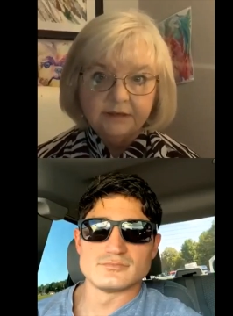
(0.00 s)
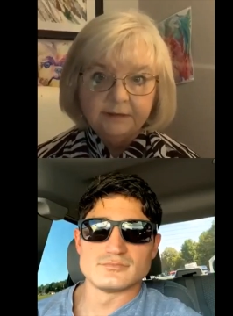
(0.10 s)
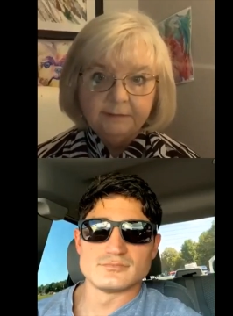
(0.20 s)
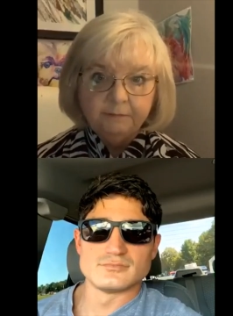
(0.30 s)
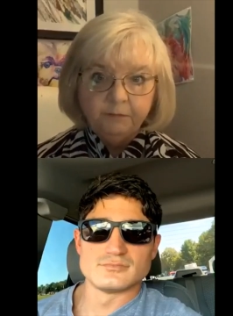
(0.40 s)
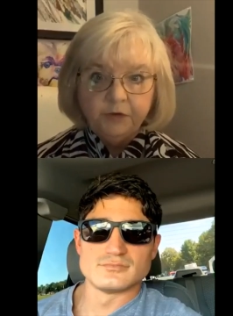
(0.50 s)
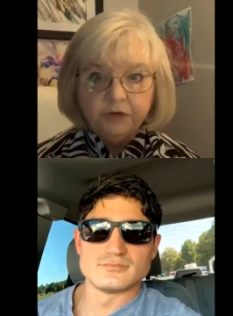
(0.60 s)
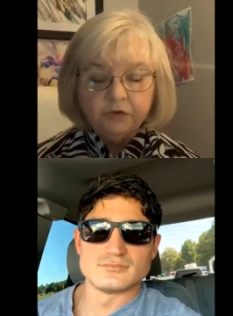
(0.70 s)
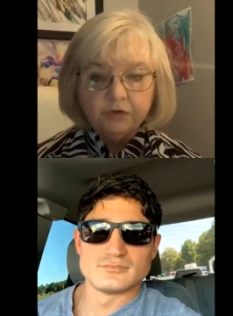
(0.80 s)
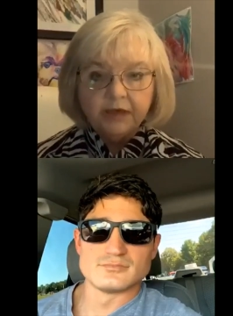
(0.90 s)
Speaker 1: You don't
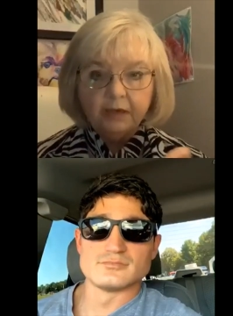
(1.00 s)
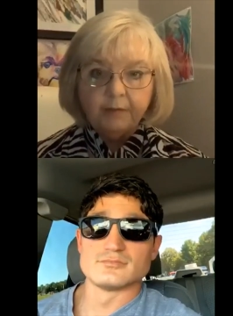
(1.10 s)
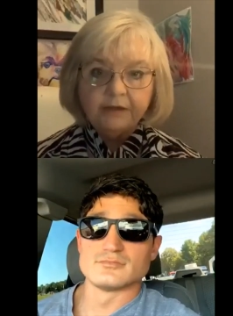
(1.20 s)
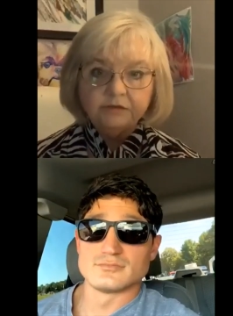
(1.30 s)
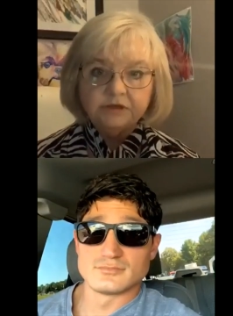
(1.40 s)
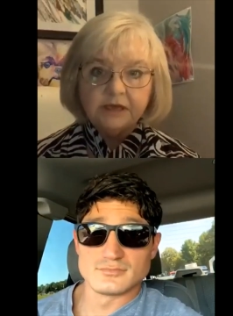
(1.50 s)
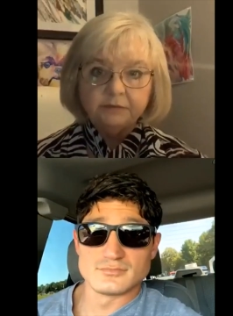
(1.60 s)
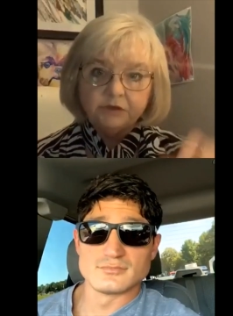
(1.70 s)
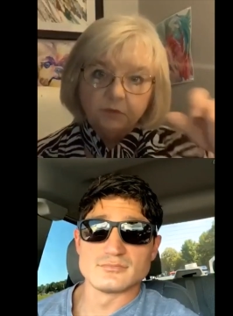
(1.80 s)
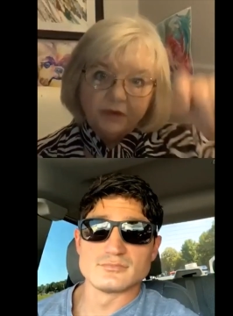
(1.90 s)
get a bad reception
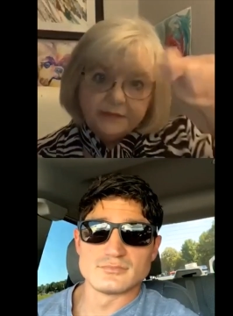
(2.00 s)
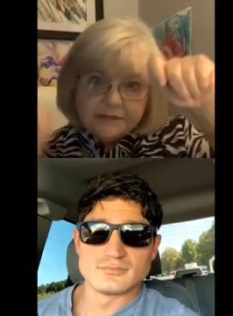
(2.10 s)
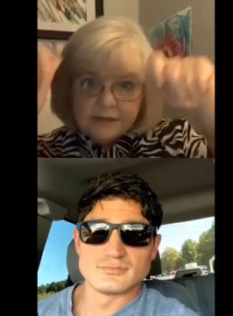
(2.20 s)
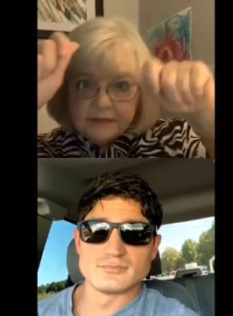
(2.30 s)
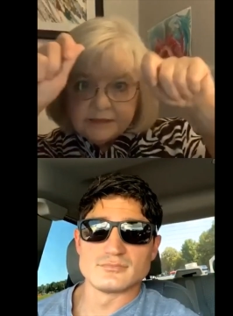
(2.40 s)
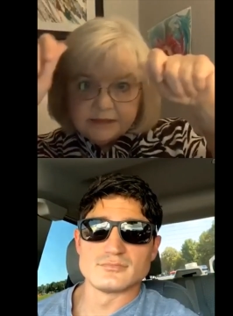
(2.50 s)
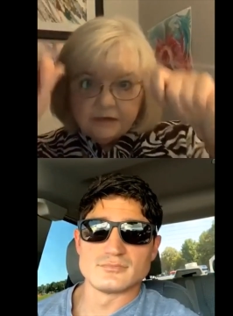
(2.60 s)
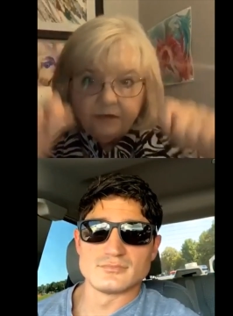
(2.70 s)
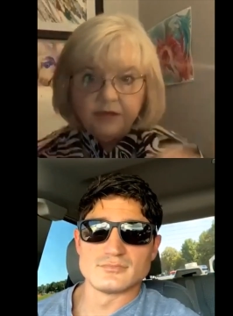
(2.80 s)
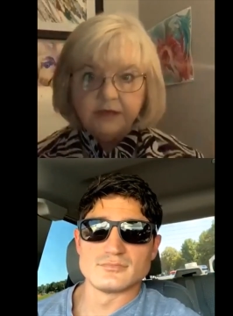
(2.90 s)
where you see this little
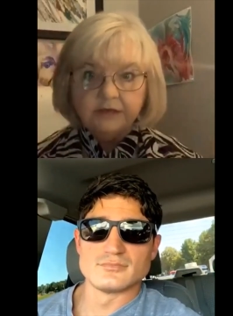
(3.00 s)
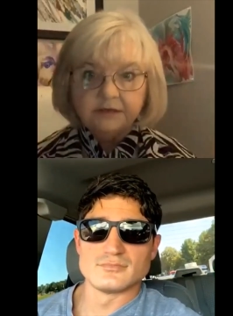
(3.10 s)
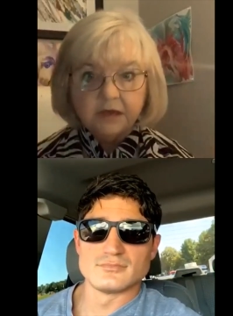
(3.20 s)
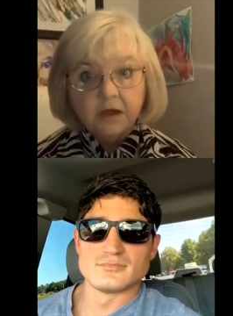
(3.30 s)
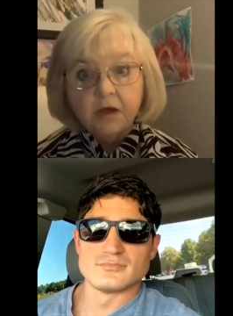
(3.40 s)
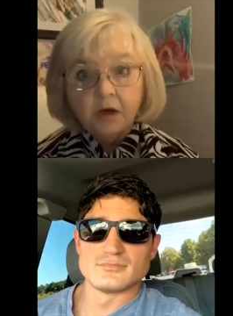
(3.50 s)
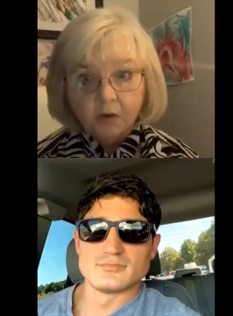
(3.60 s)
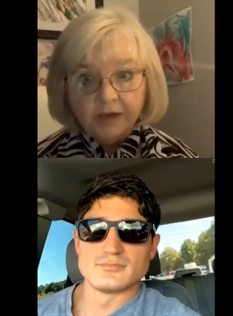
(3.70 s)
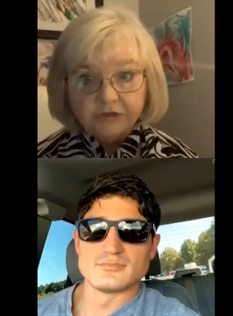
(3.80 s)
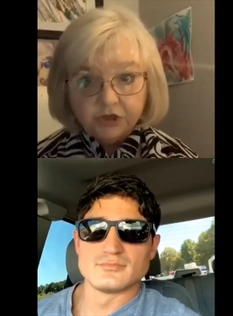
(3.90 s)
thing and there's a, oh, I
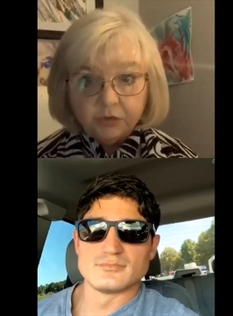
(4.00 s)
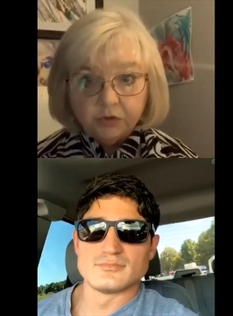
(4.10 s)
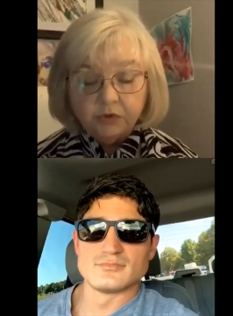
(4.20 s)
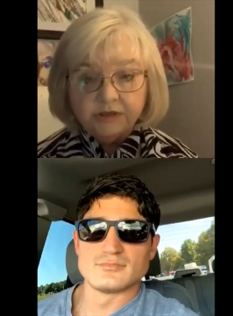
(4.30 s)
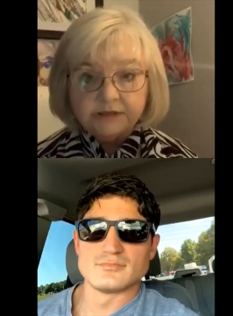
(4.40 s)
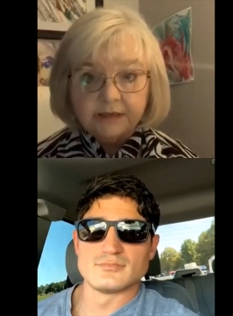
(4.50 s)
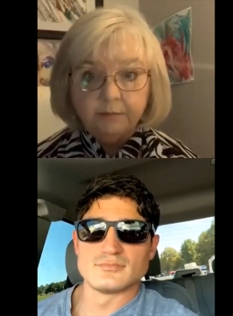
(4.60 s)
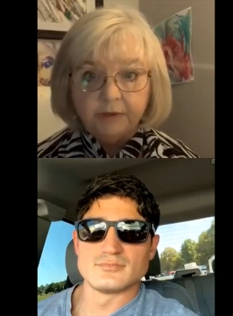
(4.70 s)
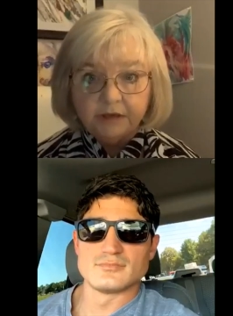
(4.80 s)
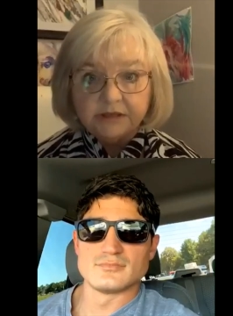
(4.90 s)
do know it's him
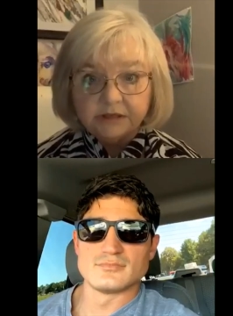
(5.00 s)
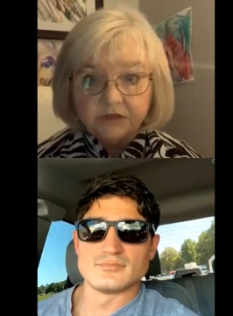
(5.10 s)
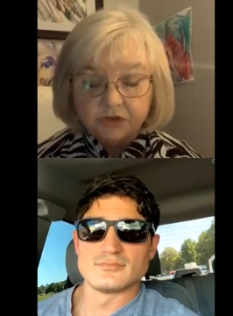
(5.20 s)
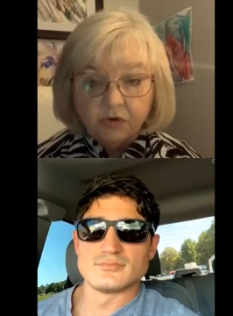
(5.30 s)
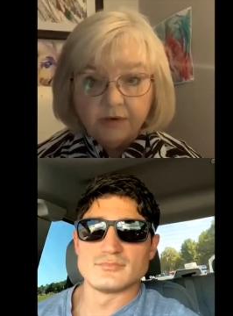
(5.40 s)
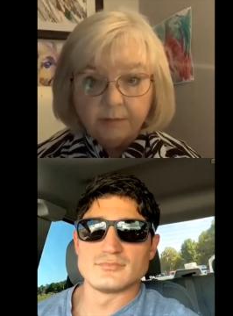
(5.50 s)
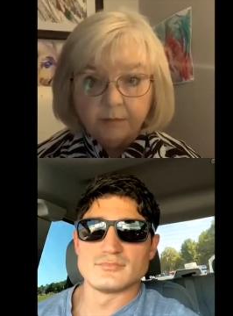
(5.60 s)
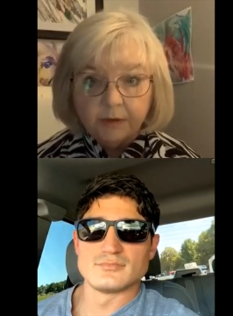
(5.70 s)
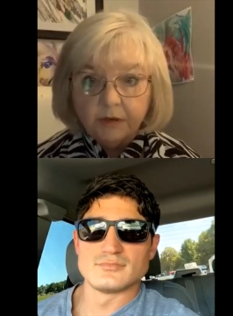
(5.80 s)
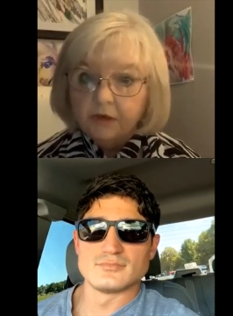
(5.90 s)
because I saw him.
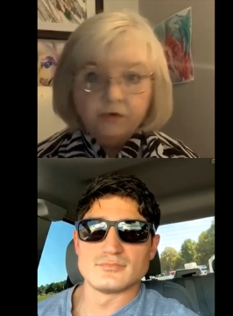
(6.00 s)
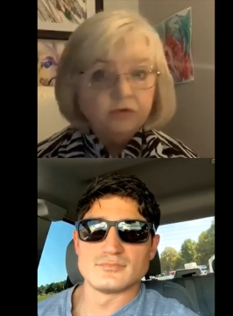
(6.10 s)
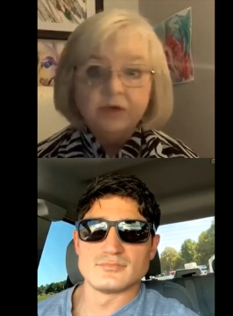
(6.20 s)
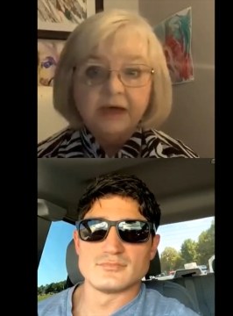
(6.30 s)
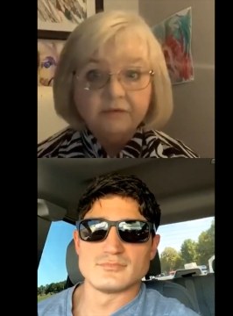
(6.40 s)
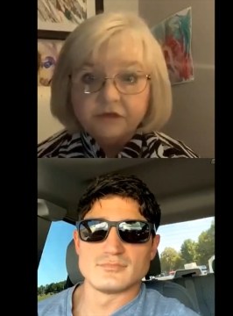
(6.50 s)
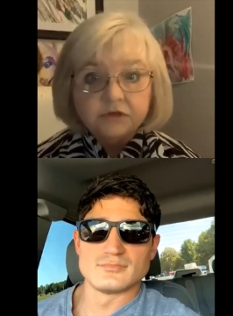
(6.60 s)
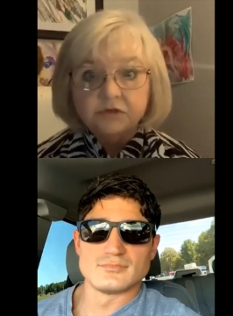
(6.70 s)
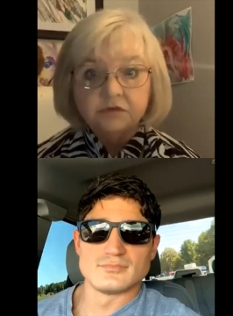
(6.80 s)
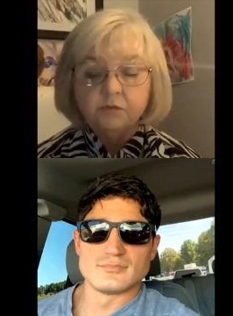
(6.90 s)
No, you haven't.
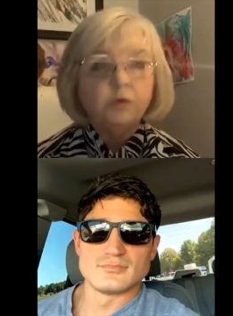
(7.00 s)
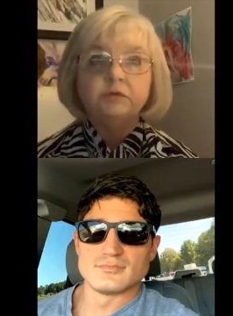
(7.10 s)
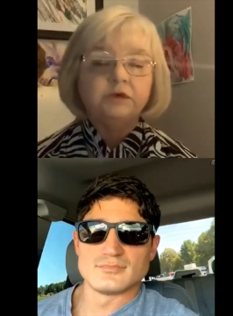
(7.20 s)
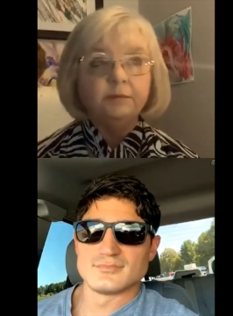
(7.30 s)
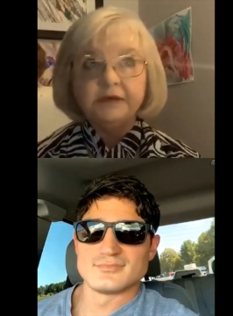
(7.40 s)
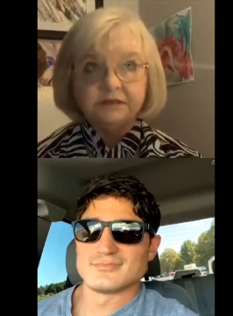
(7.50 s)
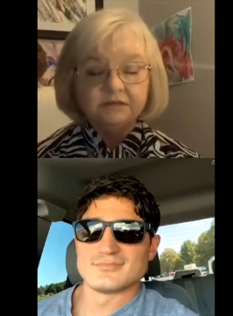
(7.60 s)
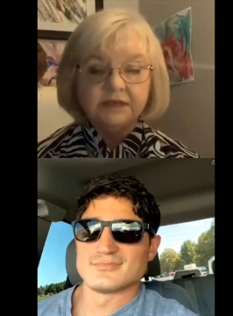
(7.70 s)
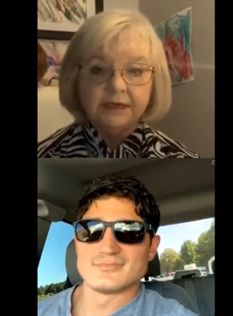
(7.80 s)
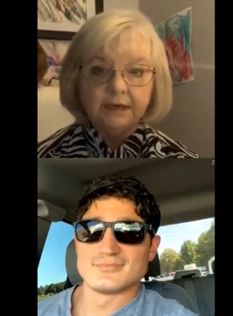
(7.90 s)
Well, you might have
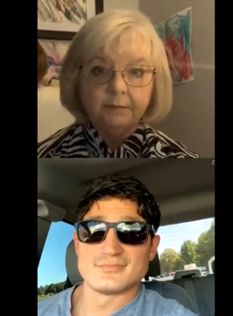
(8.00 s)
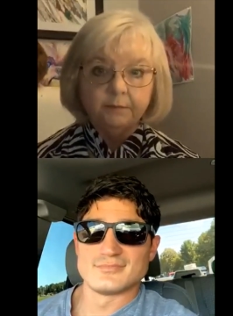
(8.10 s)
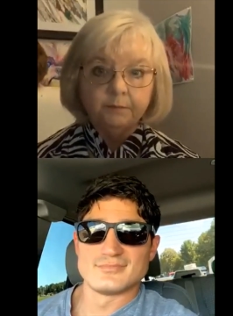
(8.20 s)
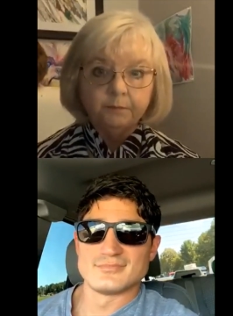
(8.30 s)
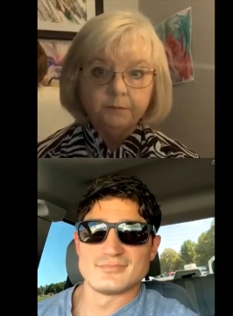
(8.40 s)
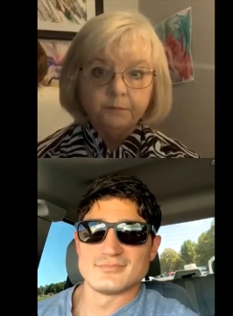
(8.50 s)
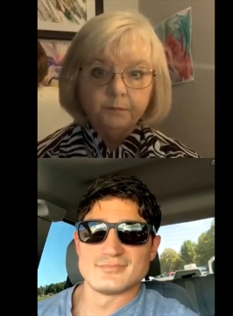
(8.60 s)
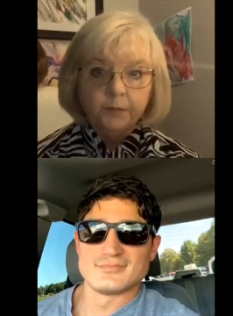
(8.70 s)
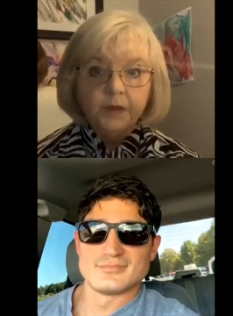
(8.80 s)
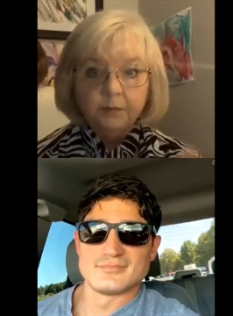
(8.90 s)
seen him.
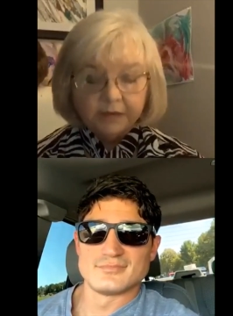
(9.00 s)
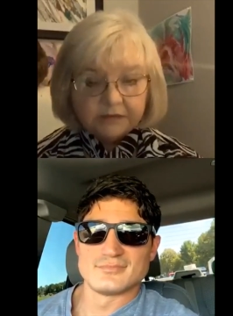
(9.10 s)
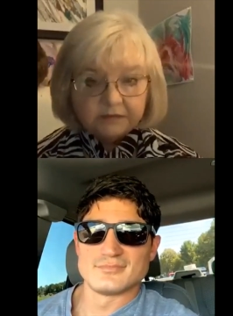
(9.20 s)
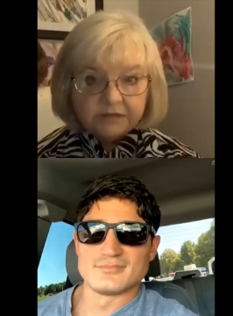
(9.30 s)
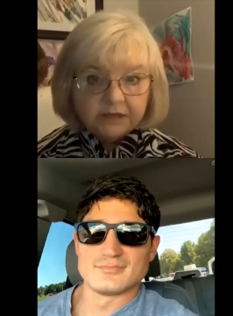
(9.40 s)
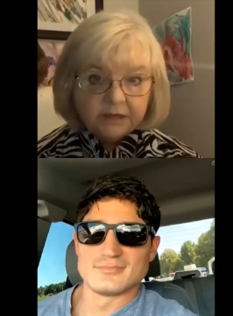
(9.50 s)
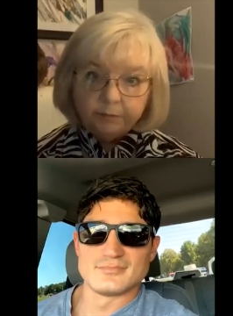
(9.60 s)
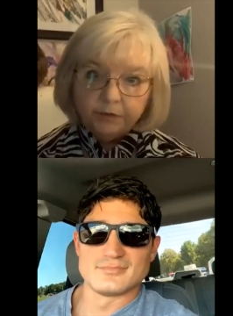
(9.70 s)
You might have seen him moving